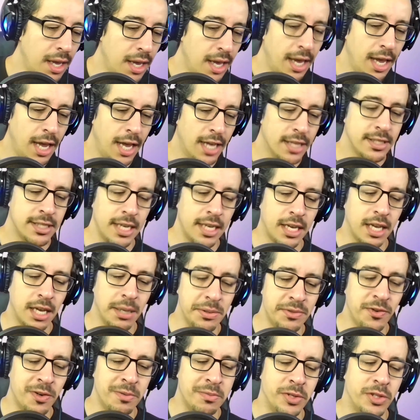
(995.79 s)
It
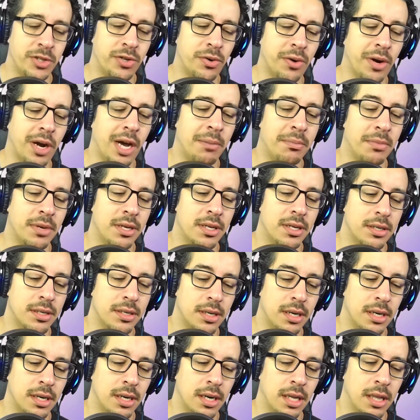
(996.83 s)
comes from trauma.
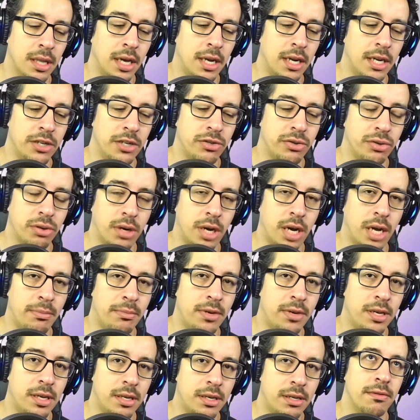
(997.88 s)
A lot of
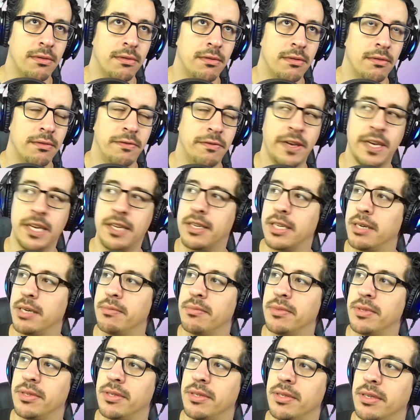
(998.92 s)
trauma
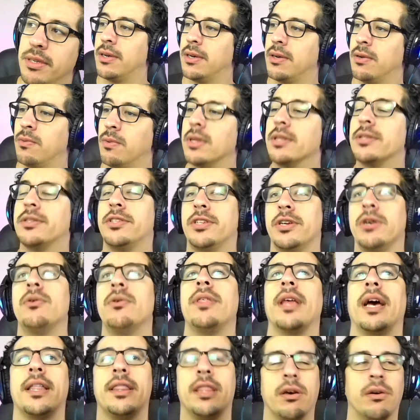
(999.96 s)
victims will do
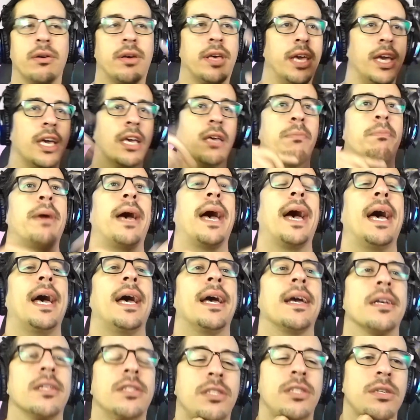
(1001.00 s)
that. They'll kick
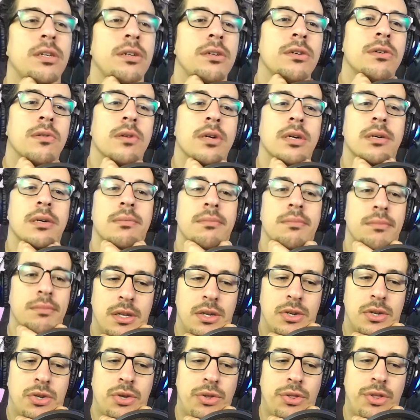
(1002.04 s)
back to
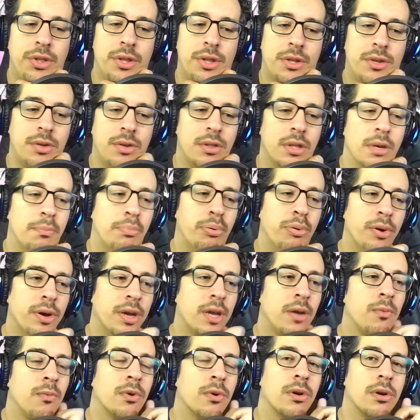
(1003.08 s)
the
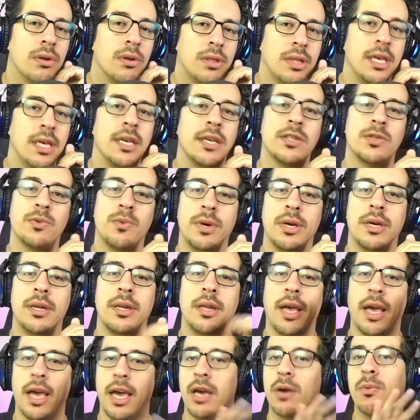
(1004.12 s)
point where things went
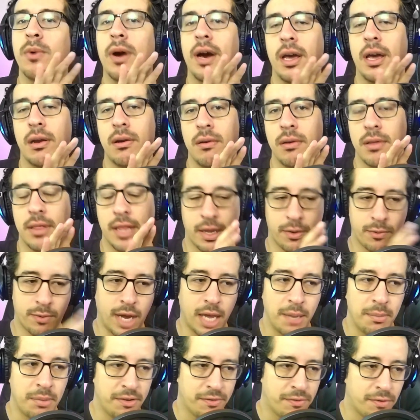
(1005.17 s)
haywire, like
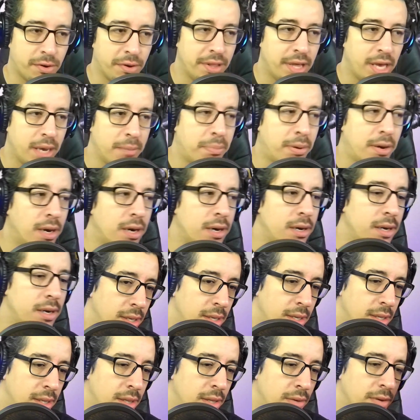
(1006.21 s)
right before that part.
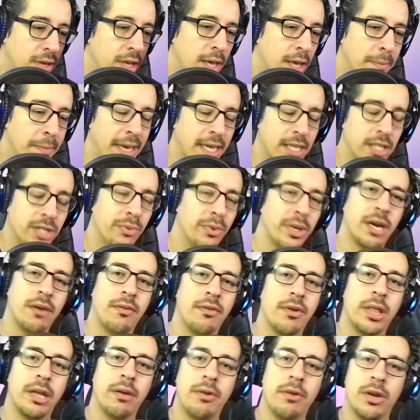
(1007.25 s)
They'll kick back to
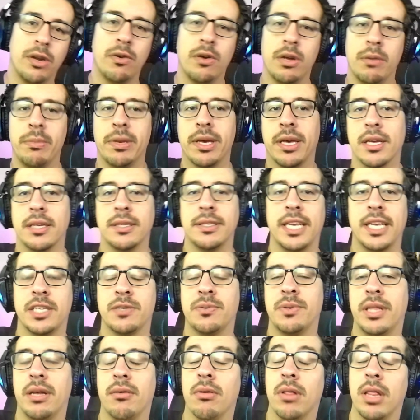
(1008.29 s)
whatever they were doing because that's
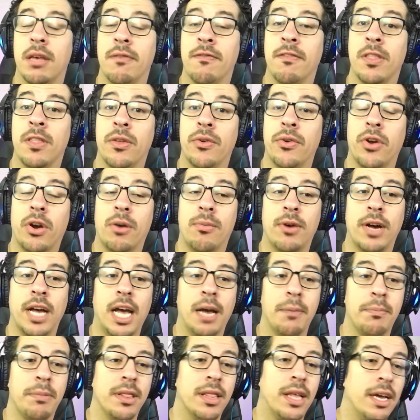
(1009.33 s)
when they were living their normal
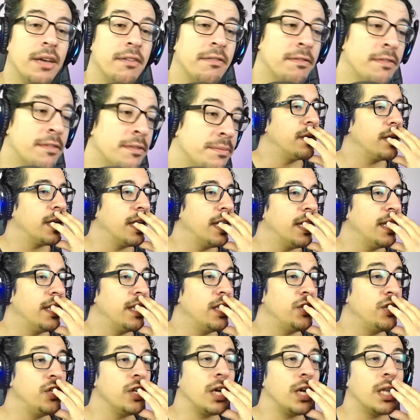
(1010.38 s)
happy life. And
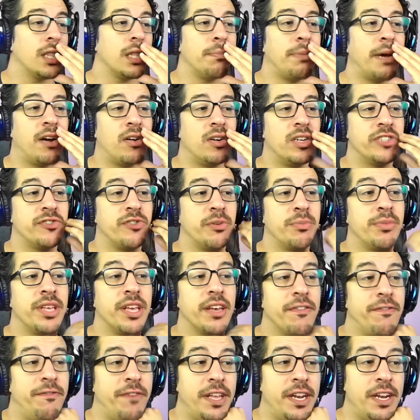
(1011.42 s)
then she got the powers from the
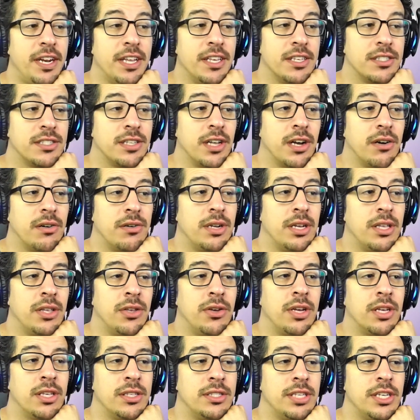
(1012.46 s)
Infinity Stone, and you
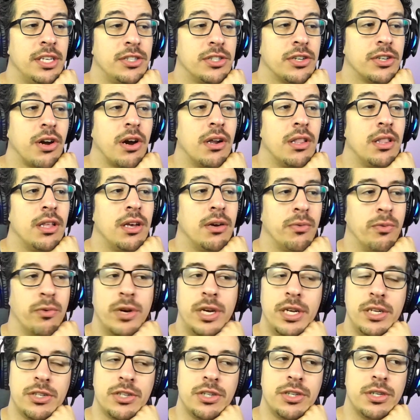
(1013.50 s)
can see Scarlet
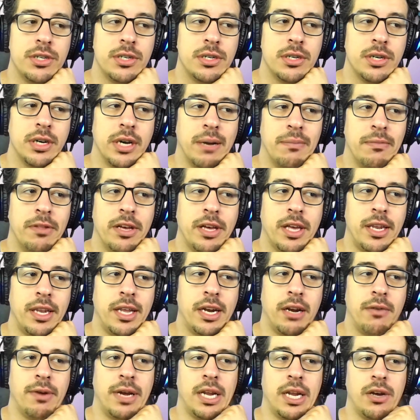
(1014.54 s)
Witch. I'm looking at
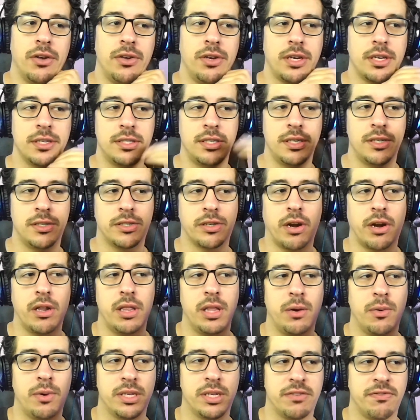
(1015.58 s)
it right now. You can see
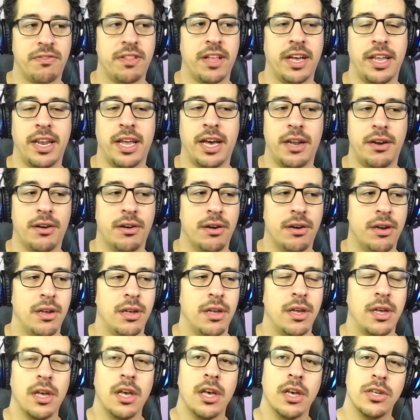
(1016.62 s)
Scarlet Witch flying at her.
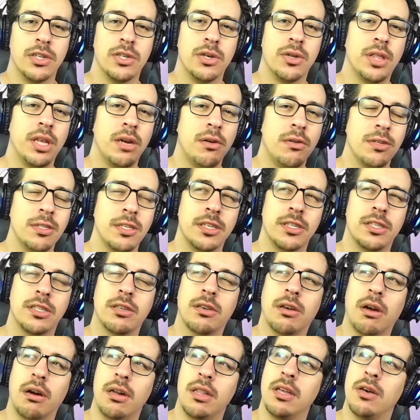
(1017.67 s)
So there was a
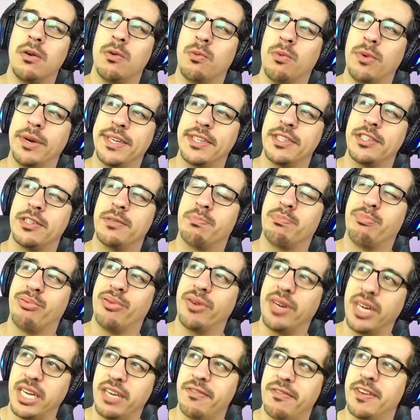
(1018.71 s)
Scarlet Witch
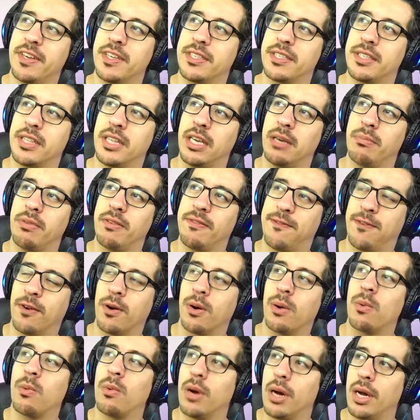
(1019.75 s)
previously
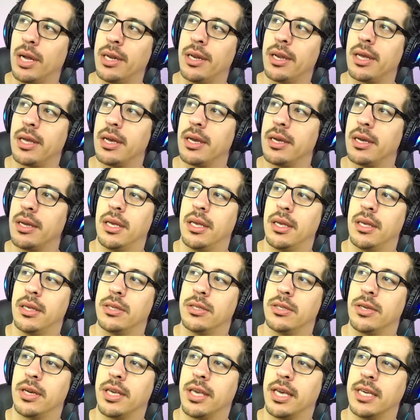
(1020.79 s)
before Wanda.
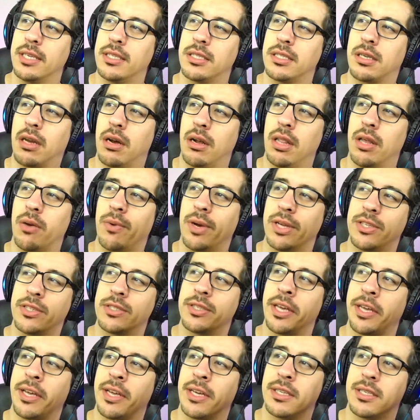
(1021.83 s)
So I guess Scarlet Witch is
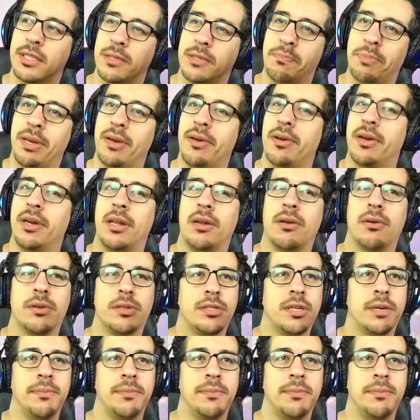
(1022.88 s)
like a spirit or some